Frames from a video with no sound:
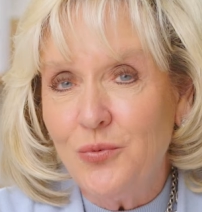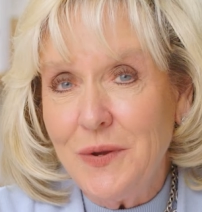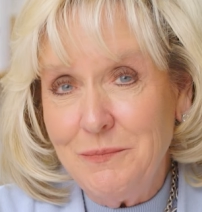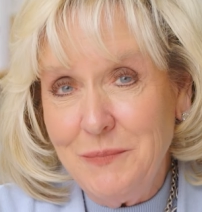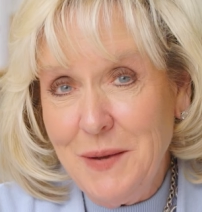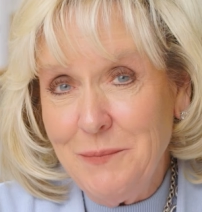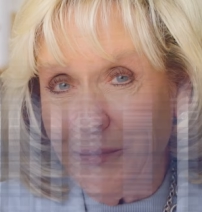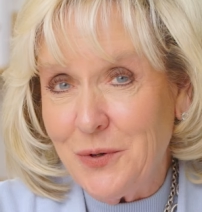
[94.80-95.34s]

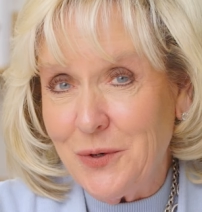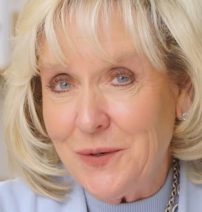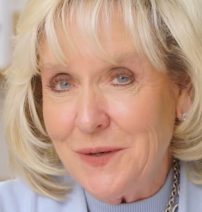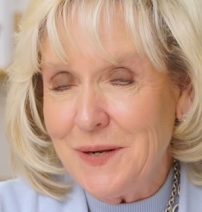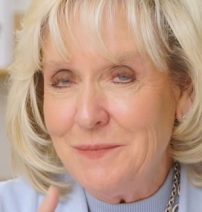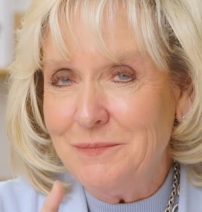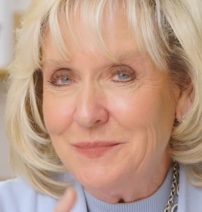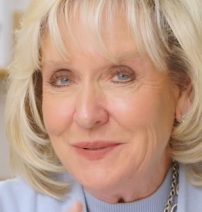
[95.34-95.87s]
Remember,
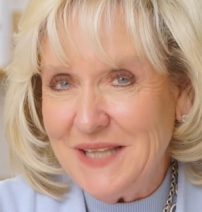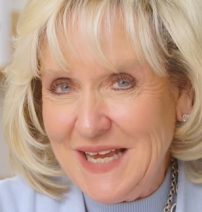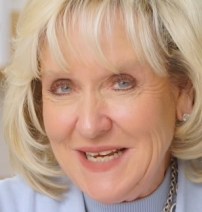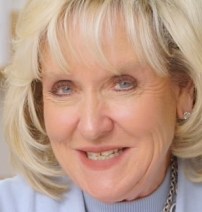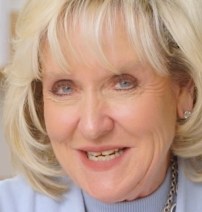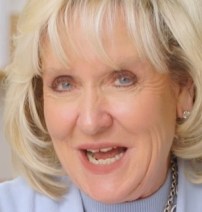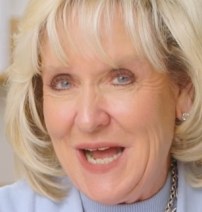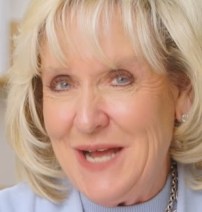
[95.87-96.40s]

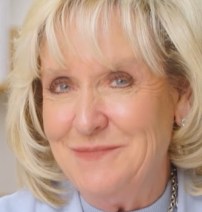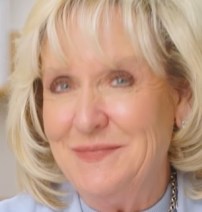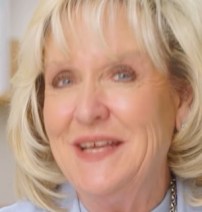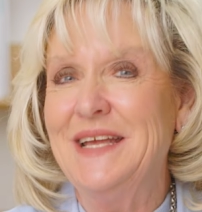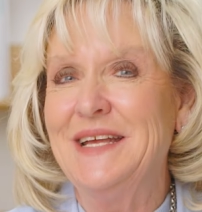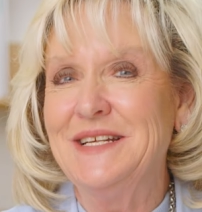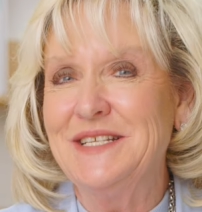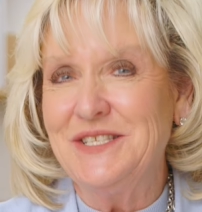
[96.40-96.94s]
playtime
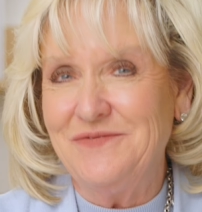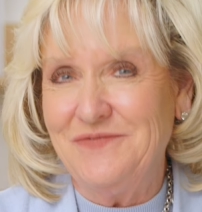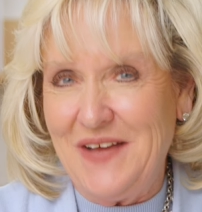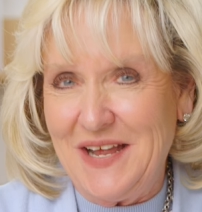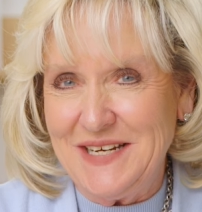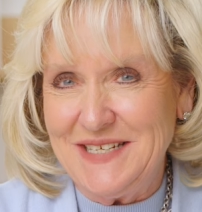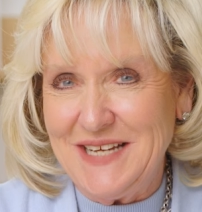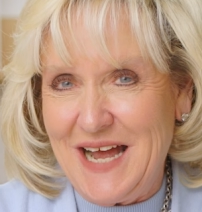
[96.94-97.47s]
is
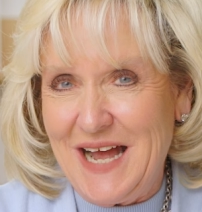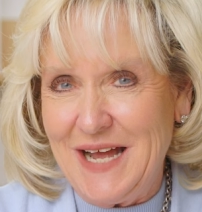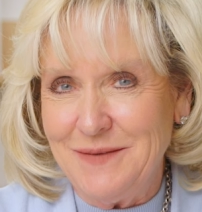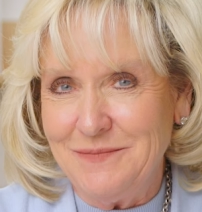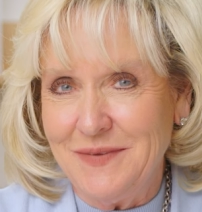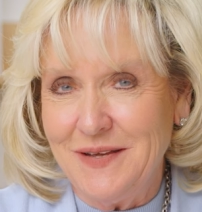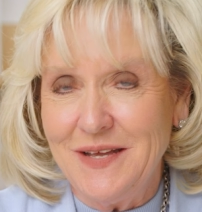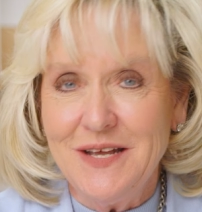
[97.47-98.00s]
fun
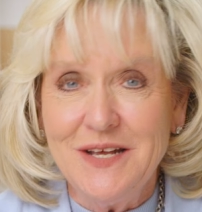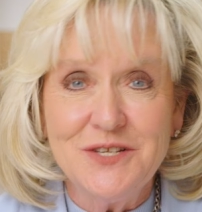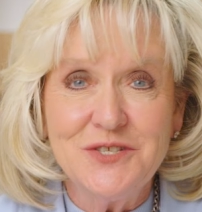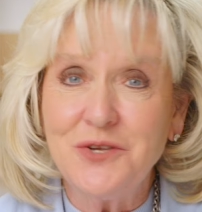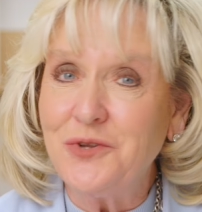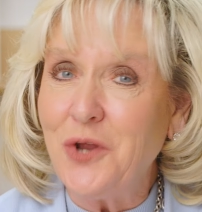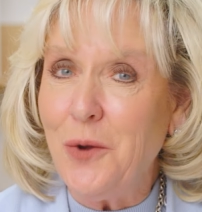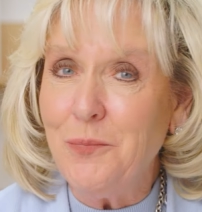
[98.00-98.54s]
time.
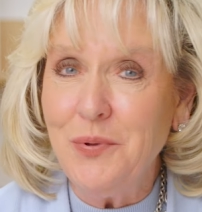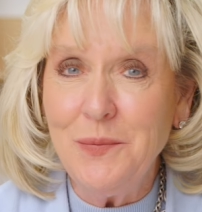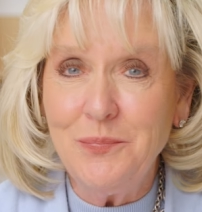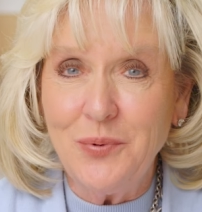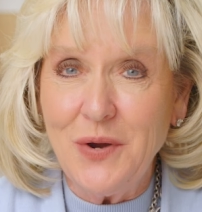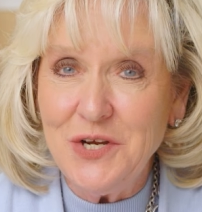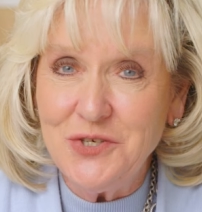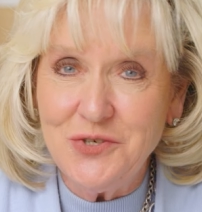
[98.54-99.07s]
So don't
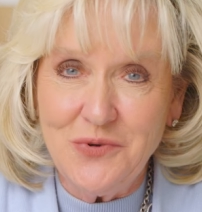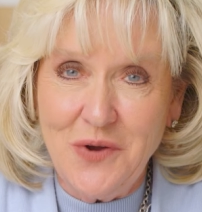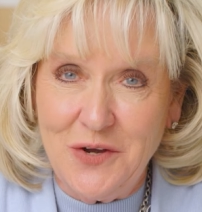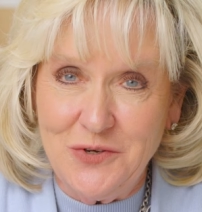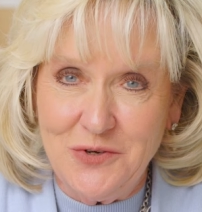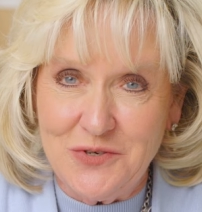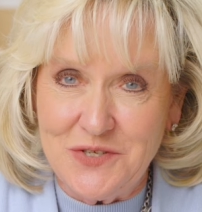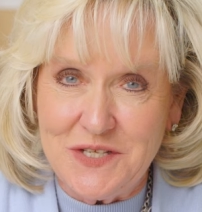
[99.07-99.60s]
put pressure
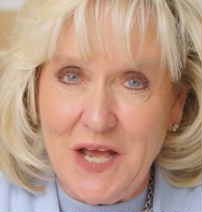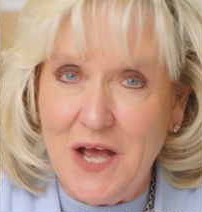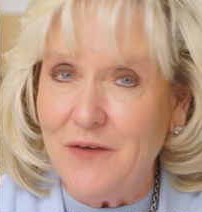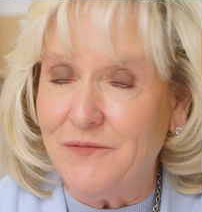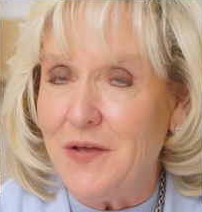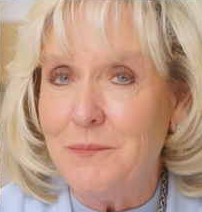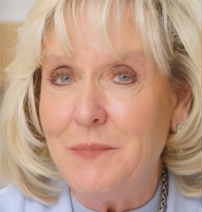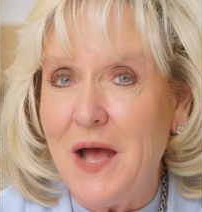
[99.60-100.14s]
on
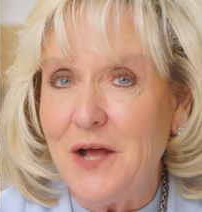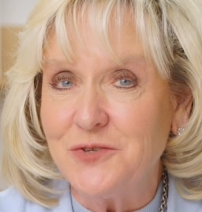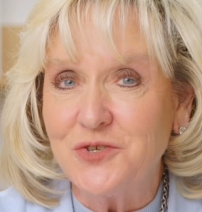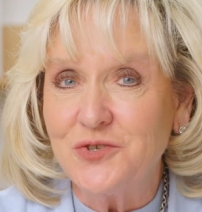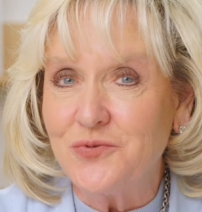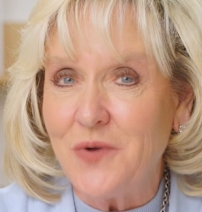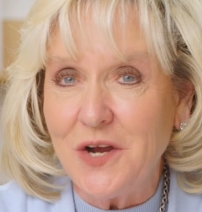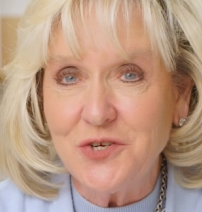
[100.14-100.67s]
yourself about
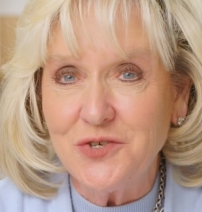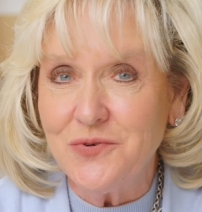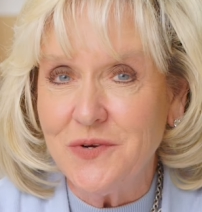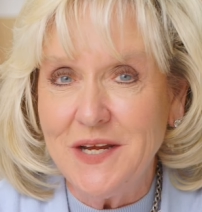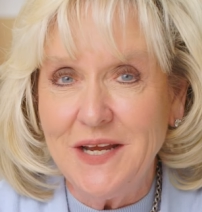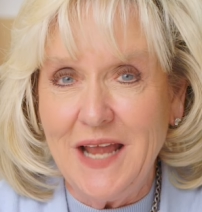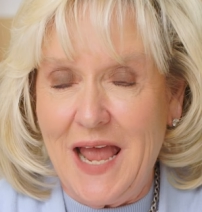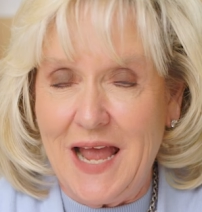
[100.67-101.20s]

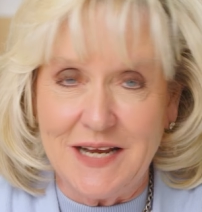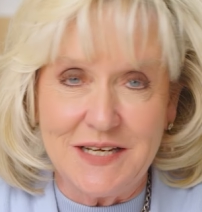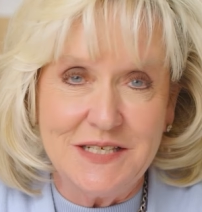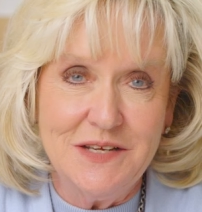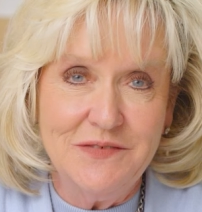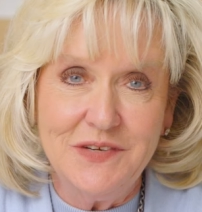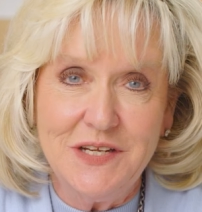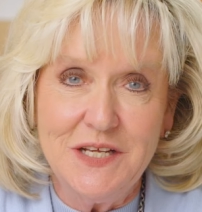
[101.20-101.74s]
structuring
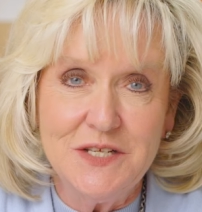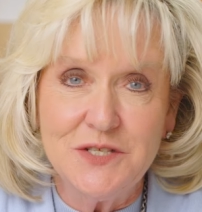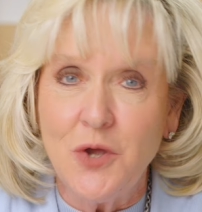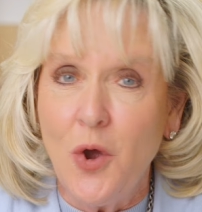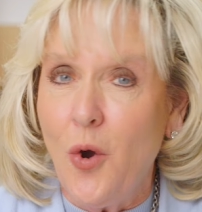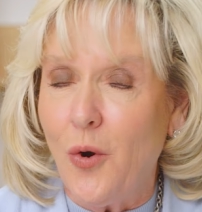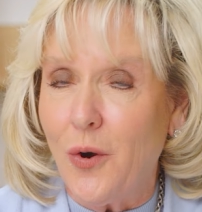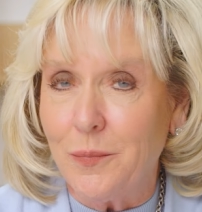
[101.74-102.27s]
activities
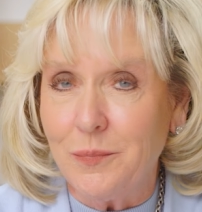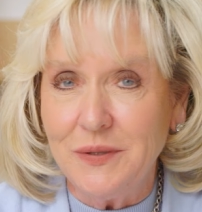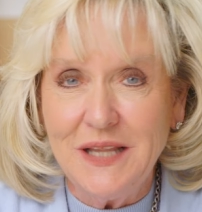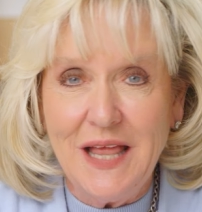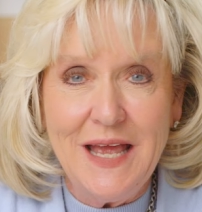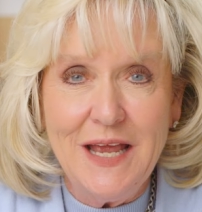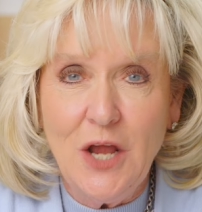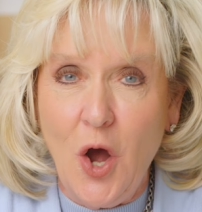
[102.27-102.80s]
or
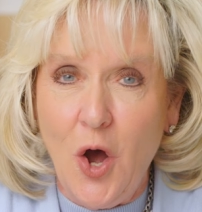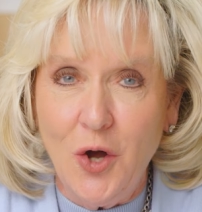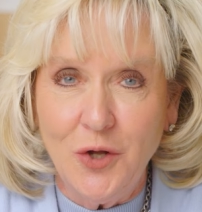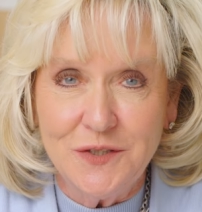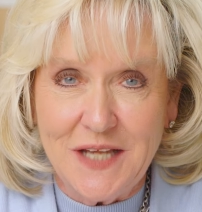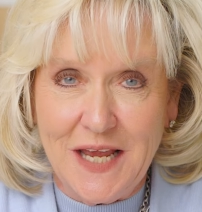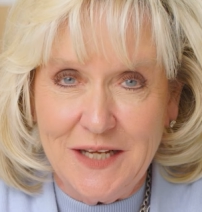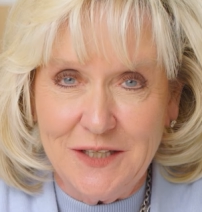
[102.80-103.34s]
play
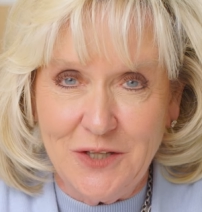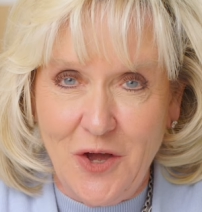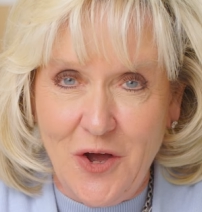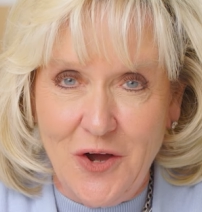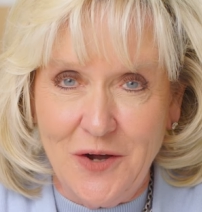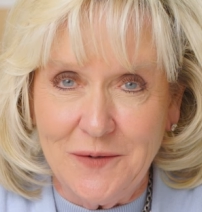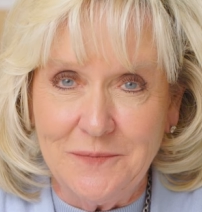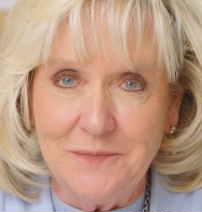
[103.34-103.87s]
all day
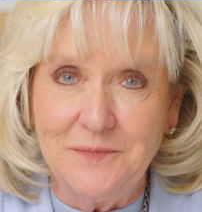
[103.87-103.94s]
long.